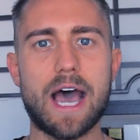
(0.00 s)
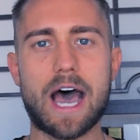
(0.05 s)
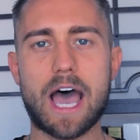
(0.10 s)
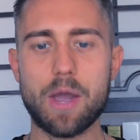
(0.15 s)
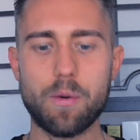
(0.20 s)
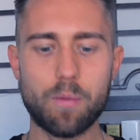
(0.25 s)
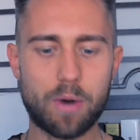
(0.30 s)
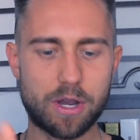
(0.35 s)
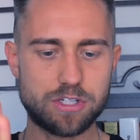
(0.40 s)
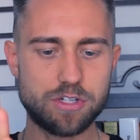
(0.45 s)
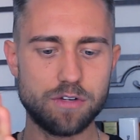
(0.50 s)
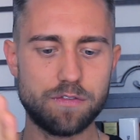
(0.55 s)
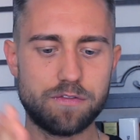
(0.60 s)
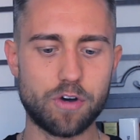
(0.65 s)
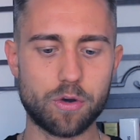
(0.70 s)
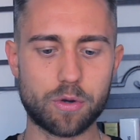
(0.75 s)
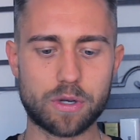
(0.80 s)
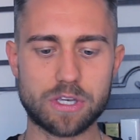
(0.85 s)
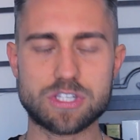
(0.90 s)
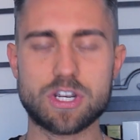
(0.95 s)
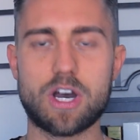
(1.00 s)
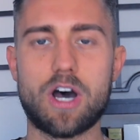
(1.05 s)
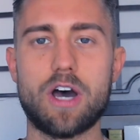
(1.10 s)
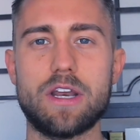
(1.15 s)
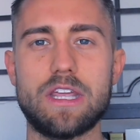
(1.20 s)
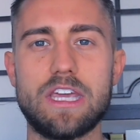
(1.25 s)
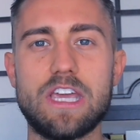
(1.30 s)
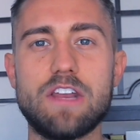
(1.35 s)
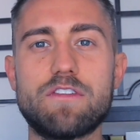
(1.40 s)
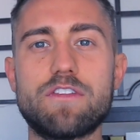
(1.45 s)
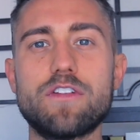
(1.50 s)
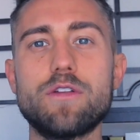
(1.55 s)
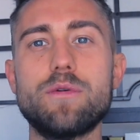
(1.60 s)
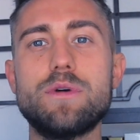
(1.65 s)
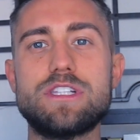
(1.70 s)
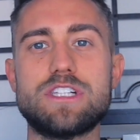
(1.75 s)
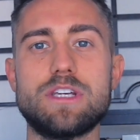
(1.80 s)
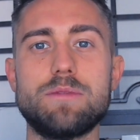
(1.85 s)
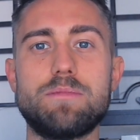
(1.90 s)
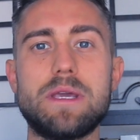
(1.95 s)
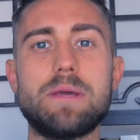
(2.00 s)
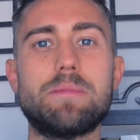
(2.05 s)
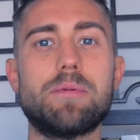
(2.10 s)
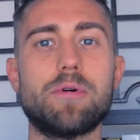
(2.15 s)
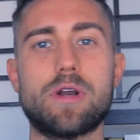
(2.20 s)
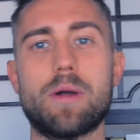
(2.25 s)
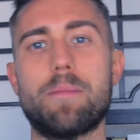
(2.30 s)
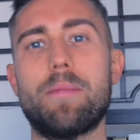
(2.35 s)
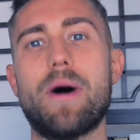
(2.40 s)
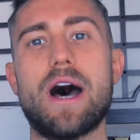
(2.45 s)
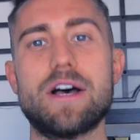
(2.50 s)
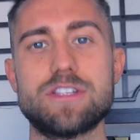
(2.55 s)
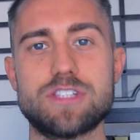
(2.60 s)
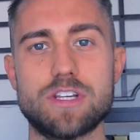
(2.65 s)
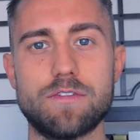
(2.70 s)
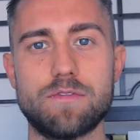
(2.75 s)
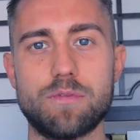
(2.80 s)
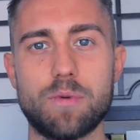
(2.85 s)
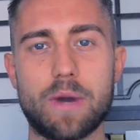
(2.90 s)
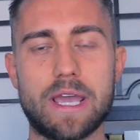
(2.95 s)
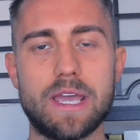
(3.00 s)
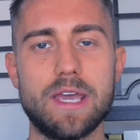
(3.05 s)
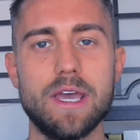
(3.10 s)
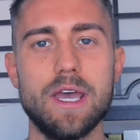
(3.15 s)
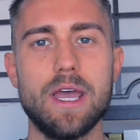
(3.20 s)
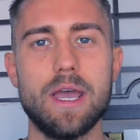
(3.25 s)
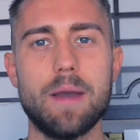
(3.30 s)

I want to focus on influencing people in a positive way.